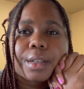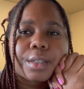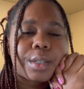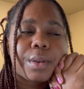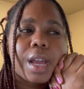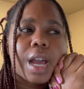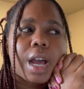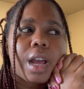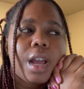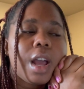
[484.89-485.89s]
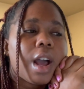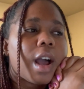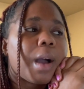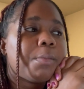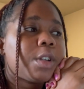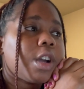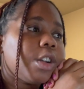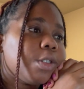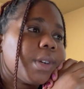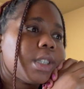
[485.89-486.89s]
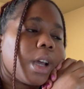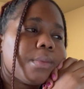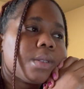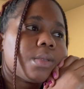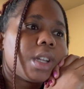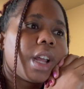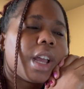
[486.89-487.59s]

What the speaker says: So yeah, I'm gonna do my timetable today.